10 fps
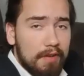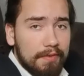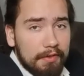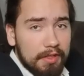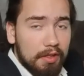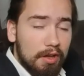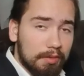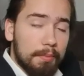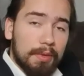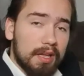very
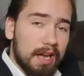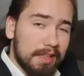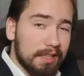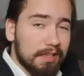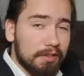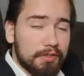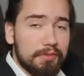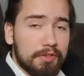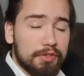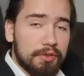long, but I think it'll
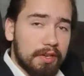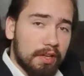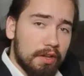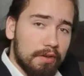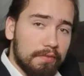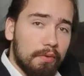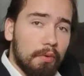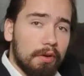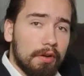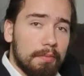do the trick
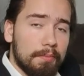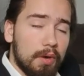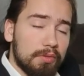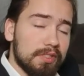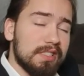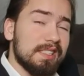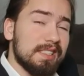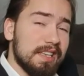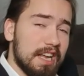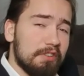for most
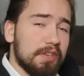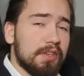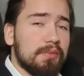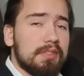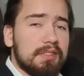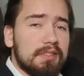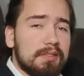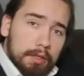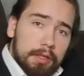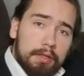scenarios.
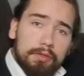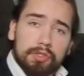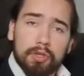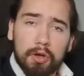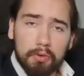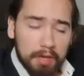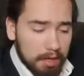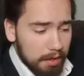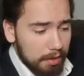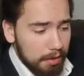
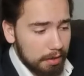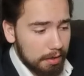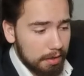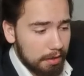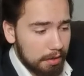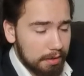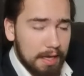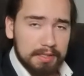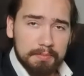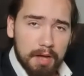So,
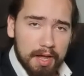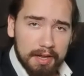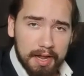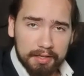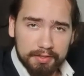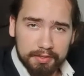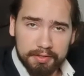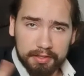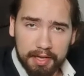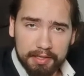that's my answer
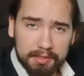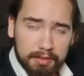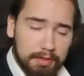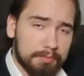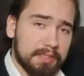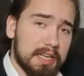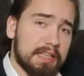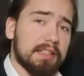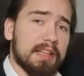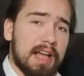to Case Club. Take
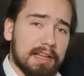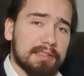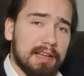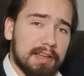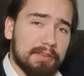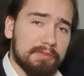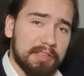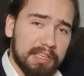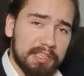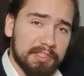that. I don't
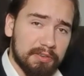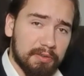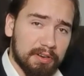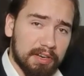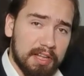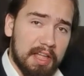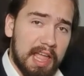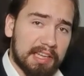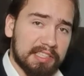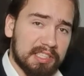need your
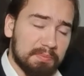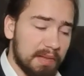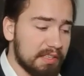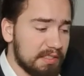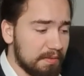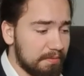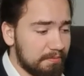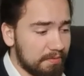expensive